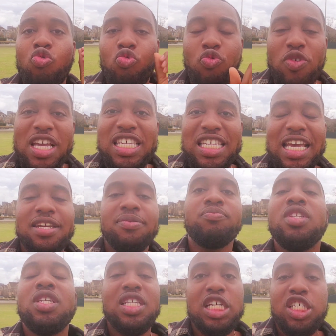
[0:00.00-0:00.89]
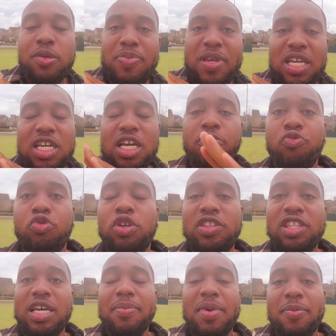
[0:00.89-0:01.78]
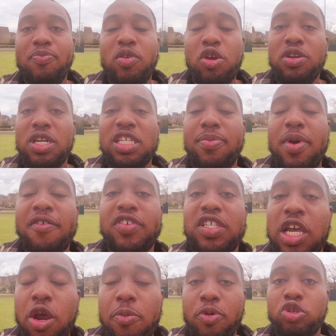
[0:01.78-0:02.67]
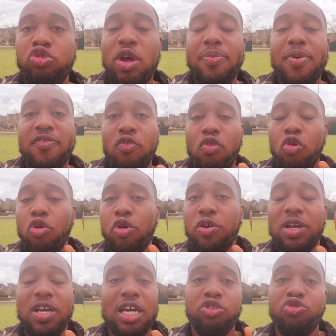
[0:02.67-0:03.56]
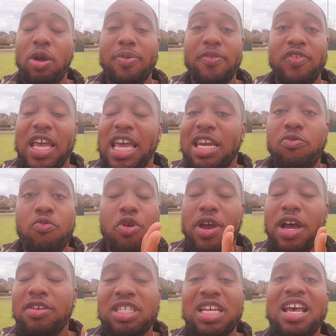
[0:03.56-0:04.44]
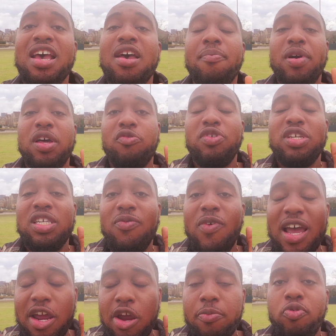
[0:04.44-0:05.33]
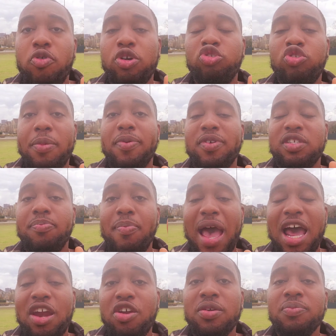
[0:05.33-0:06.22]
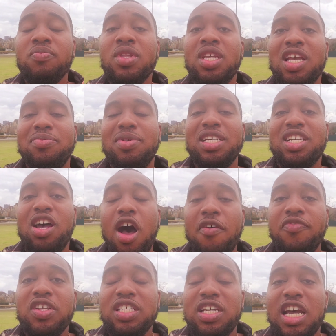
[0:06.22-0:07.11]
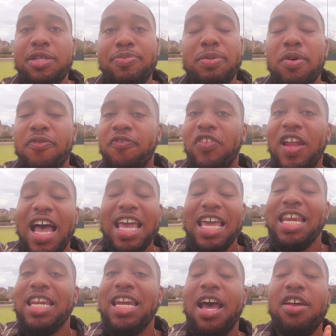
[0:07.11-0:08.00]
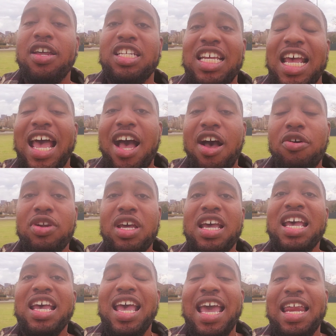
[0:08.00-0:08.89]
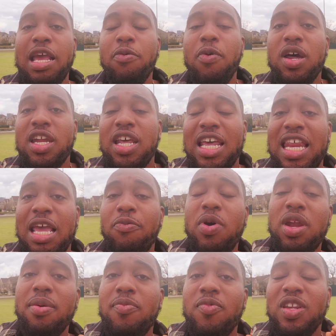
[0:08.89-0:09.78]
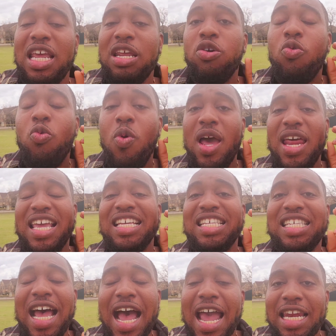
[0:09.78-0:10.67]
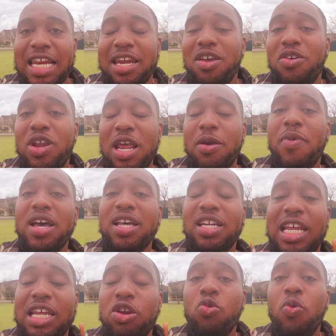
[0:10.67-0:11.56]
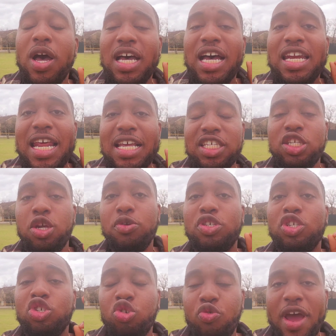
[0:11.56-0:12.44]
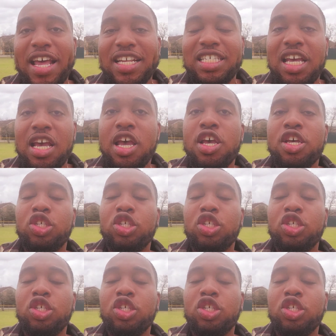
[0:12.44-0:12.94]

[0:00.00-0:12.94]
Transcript: Reason. This should be a good rule of thumb. Period. Doesn't matter if it's an airport drop-off or a drop-off anywhere else. But the reason why airport drop-offs matter is because oftentimes people fly in and out of town, and they want, and they want, to, they don't want anxiety. They don't, they want, they don't want unnecessary stress.